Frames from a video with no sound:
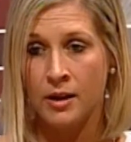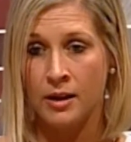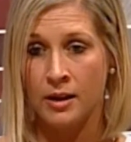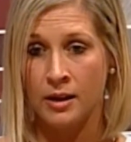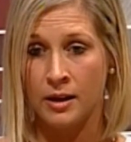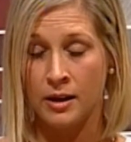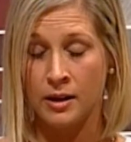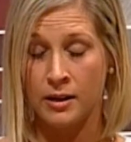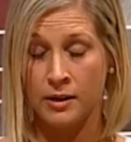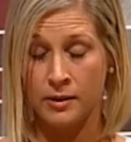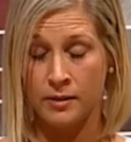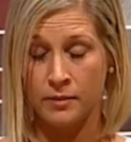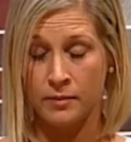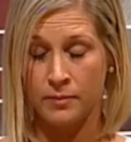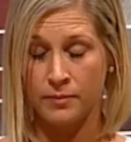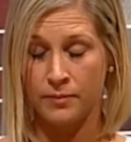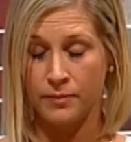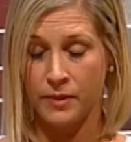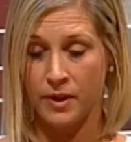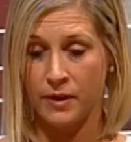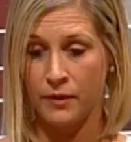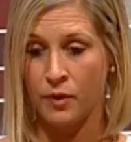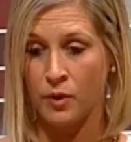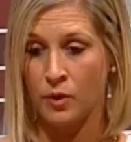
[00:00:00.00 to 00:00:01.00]
and
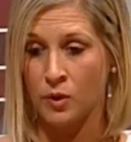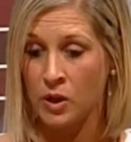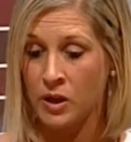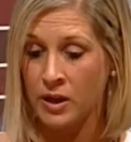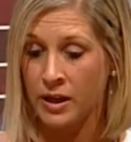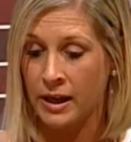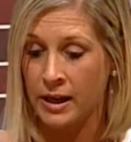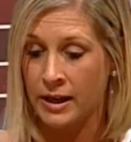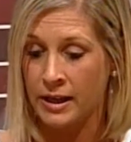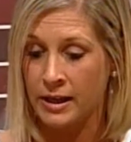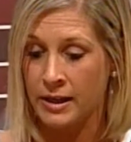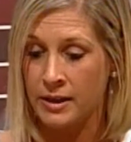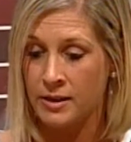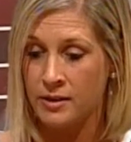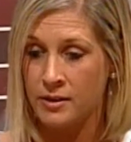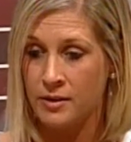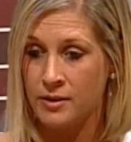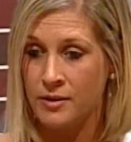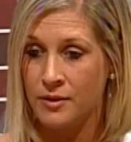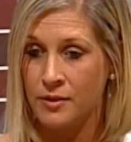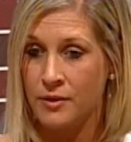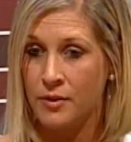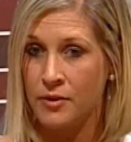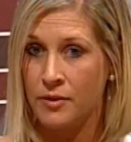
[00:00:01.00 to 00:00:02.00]
if you look at it,
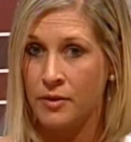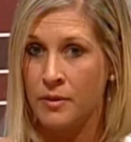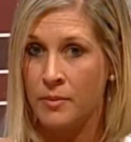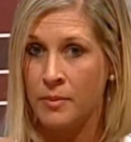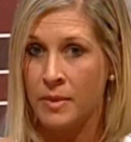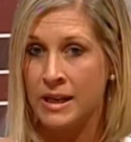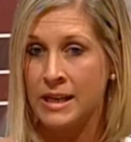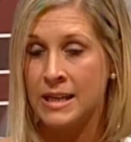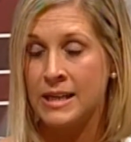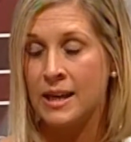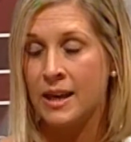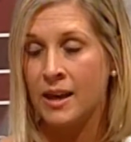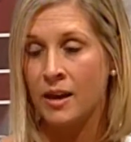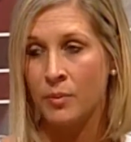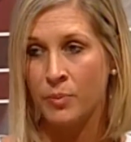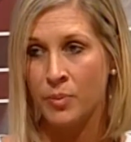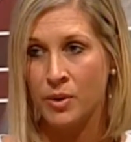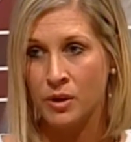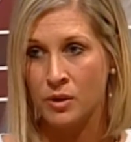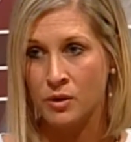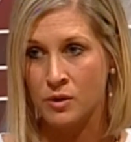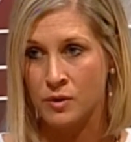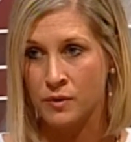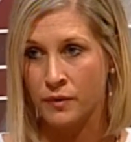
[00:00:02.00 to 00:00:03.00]
the money can't be
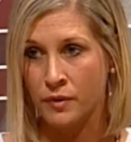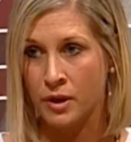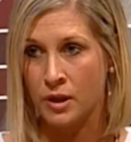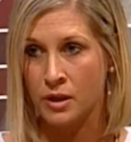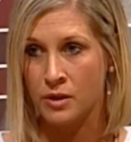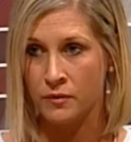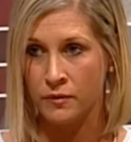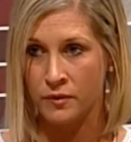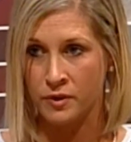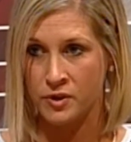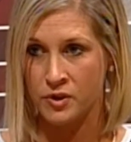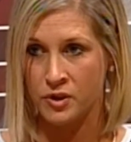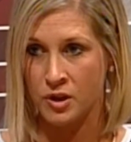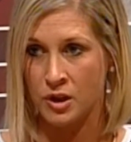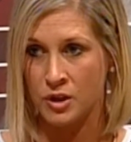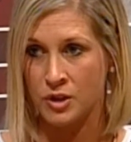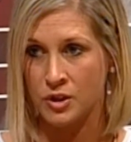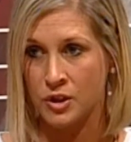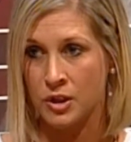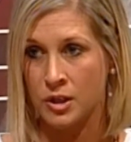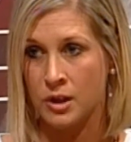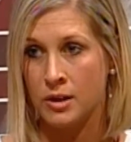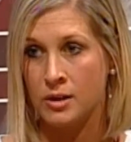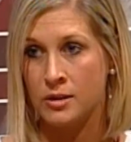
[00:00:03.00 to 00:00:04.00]
used for
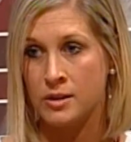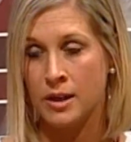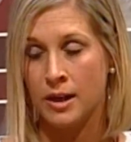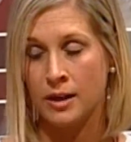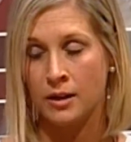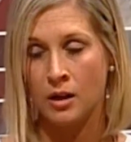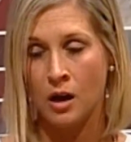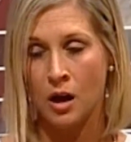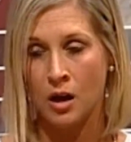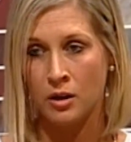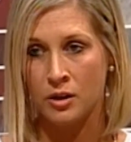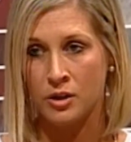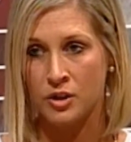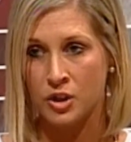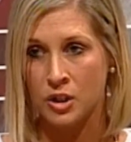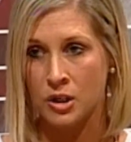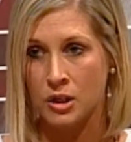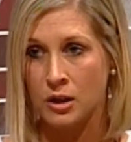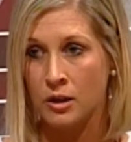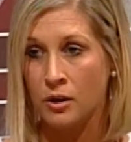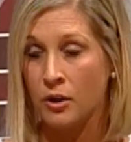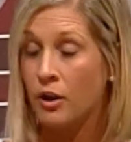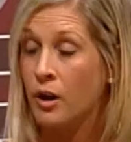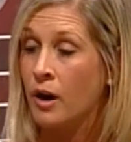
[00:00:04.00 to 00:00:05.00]
infrastructure,
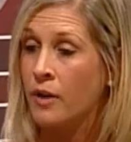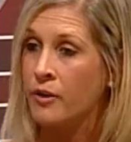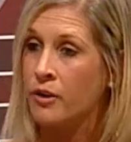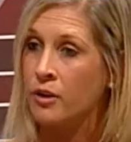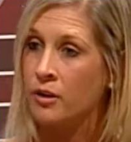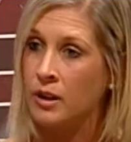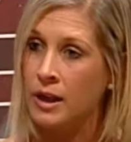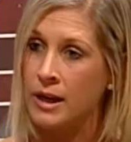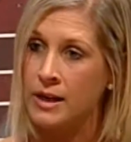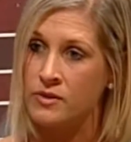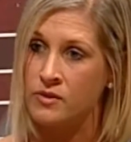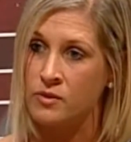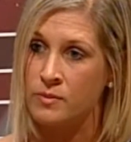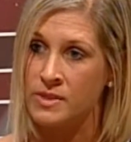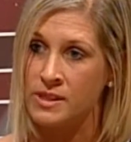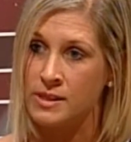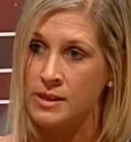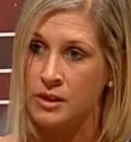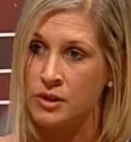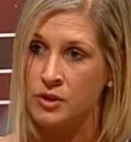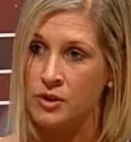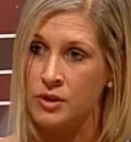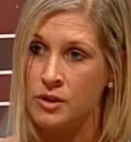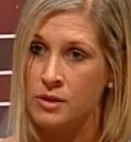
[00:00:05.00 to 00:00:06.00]
technology, or other classroom
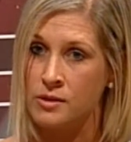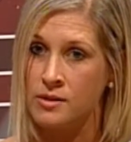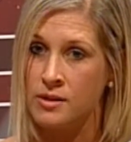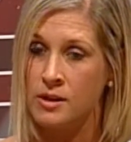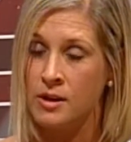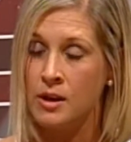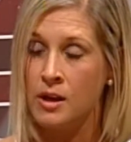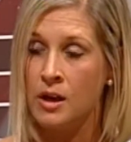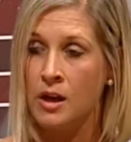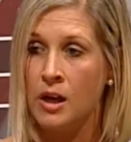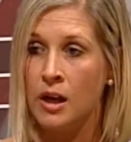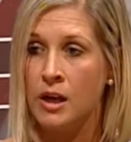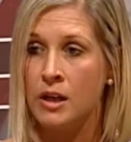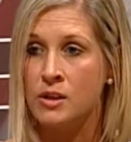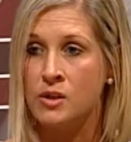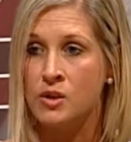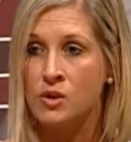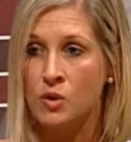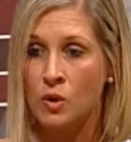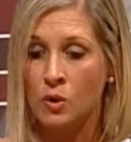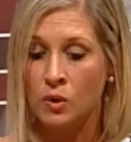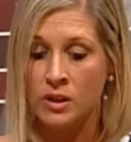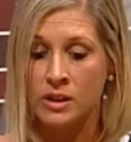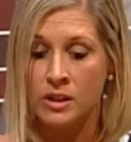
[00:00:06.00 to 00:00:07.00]
essentials. It's
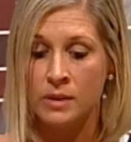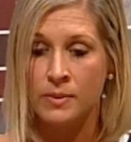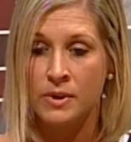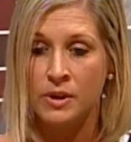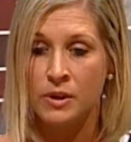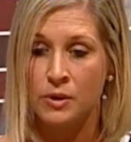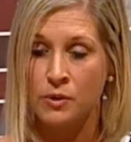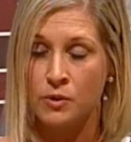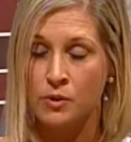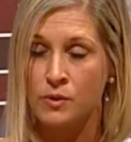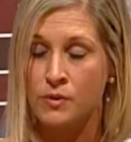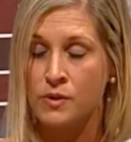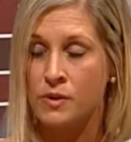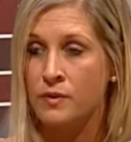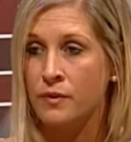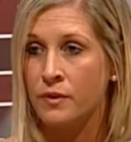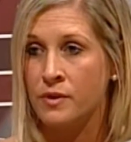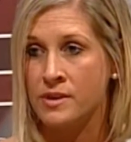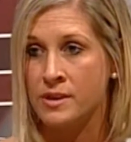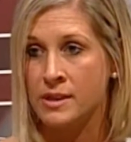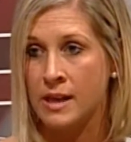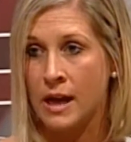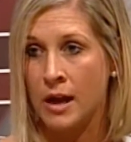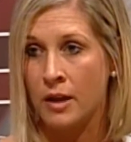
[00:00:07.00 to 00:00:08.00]
solely to be used for
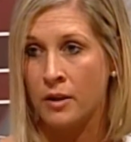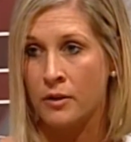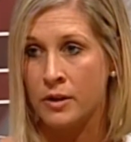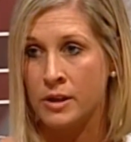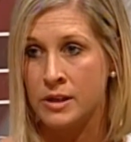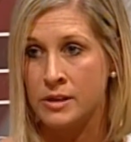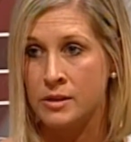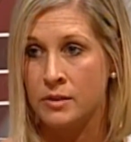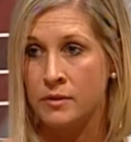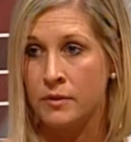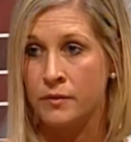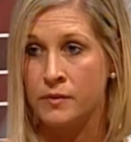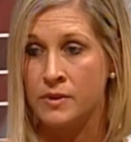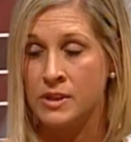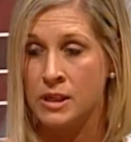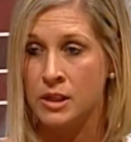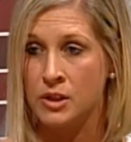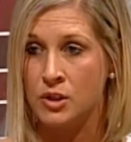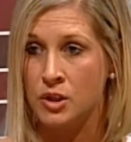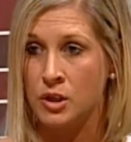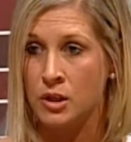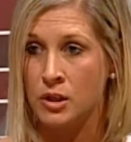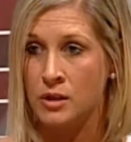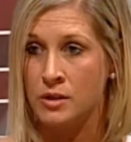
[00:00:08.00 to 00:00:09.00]
salaries of
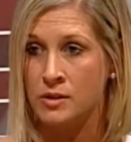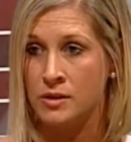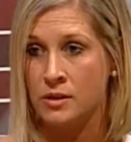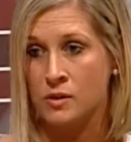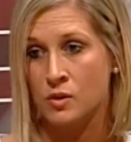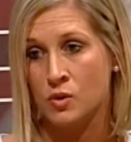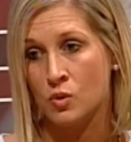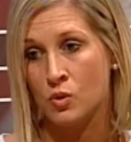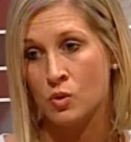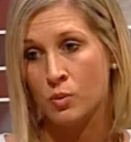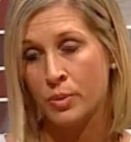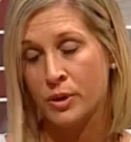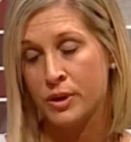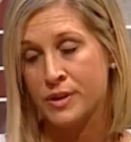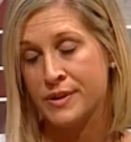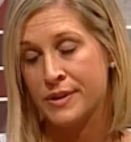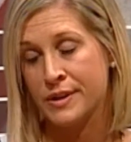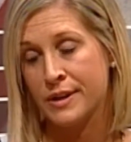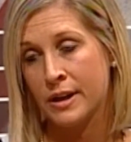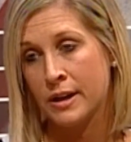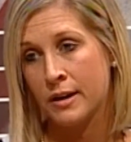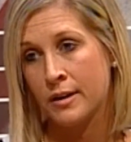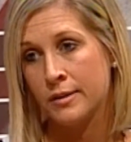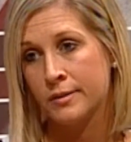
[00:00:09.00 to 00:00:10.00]
teachers and school
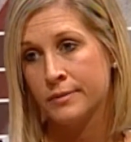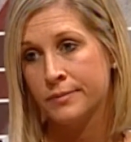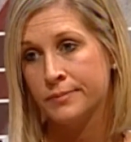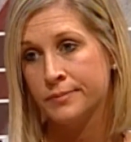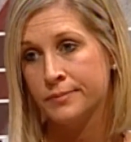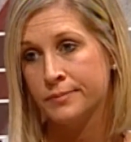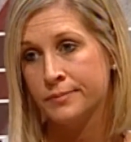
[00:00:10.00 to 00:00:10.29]
personnel.